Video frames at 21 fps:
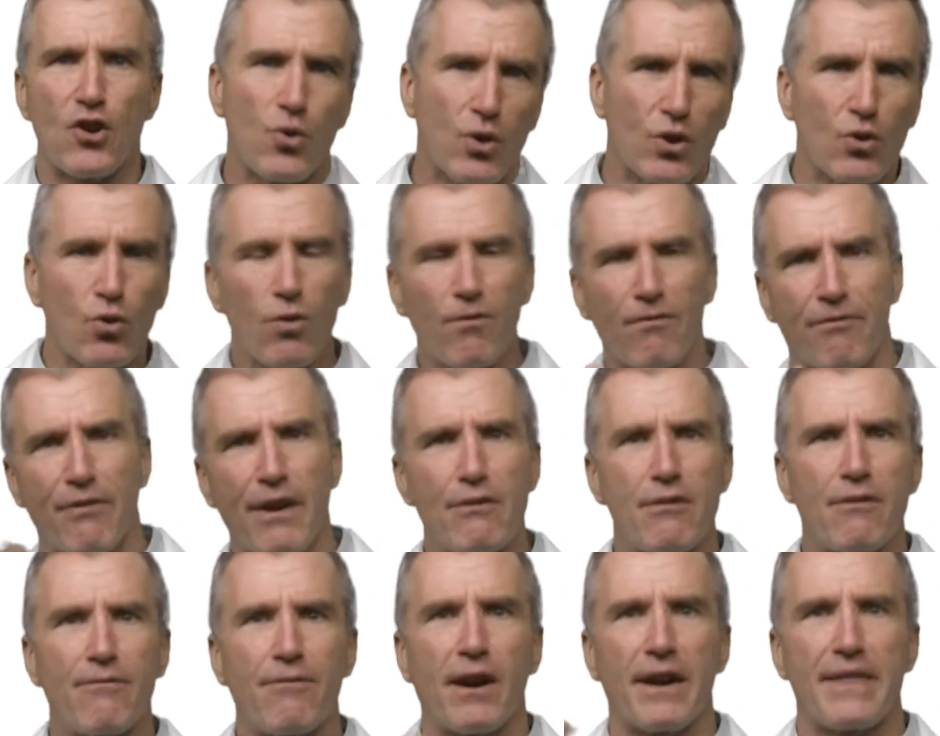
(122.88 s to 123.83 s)
can all
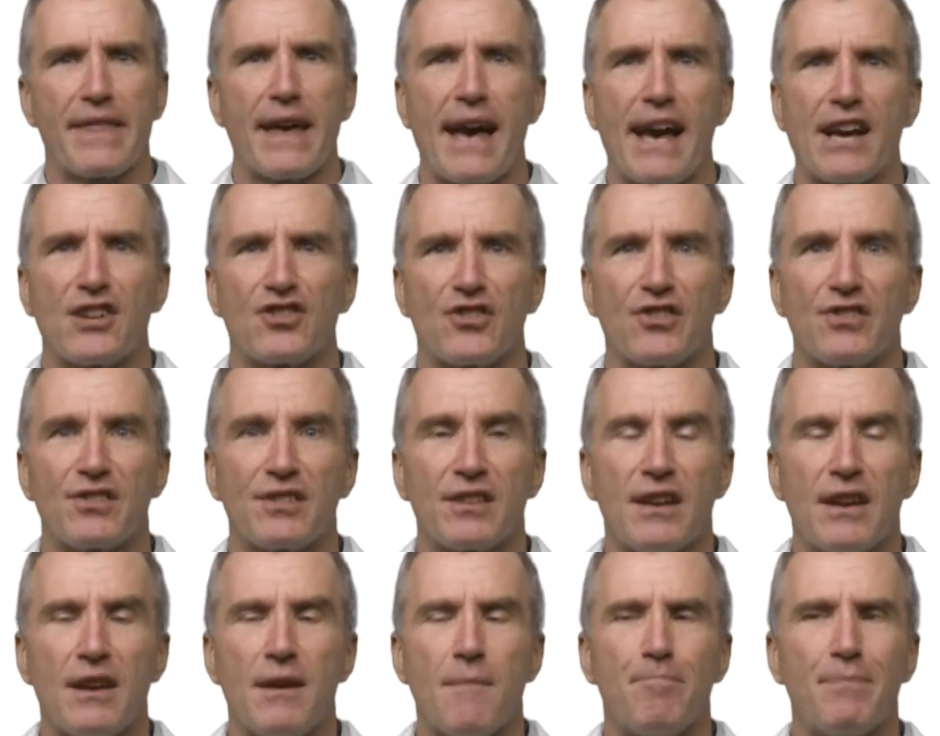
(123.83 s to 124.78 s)
verify the hashes,
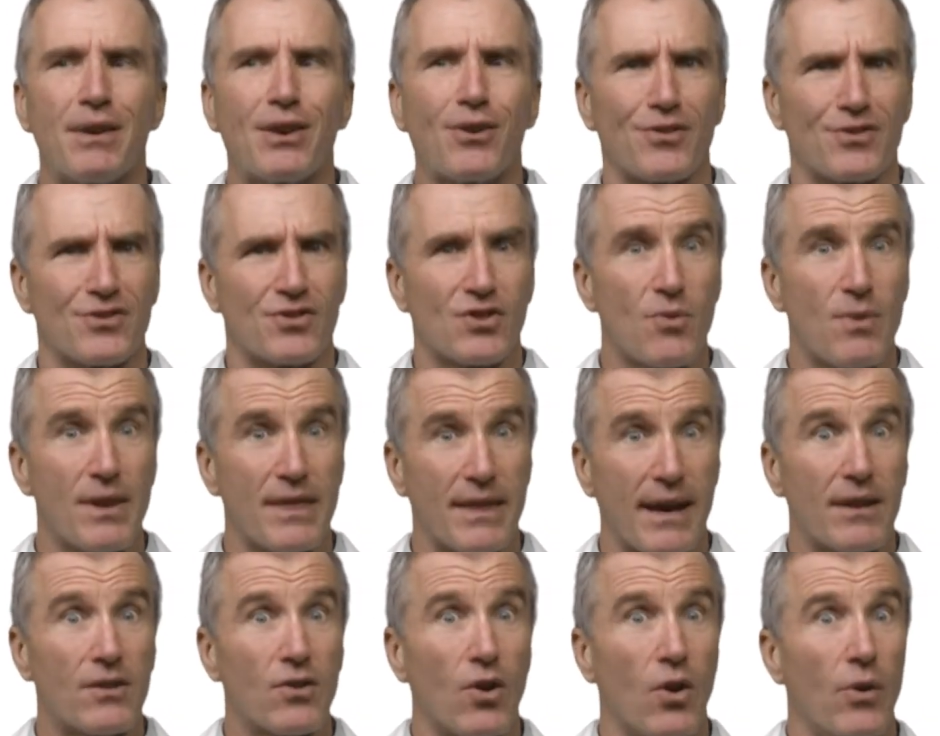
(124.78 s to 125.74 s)
because doing
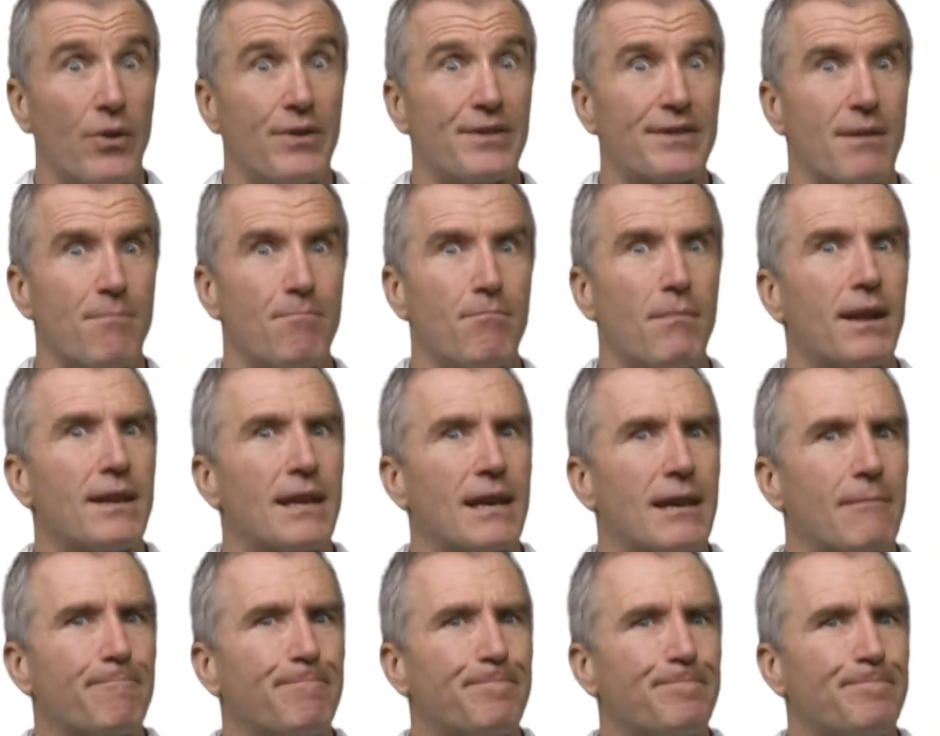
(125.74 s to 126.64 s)
that earns them money.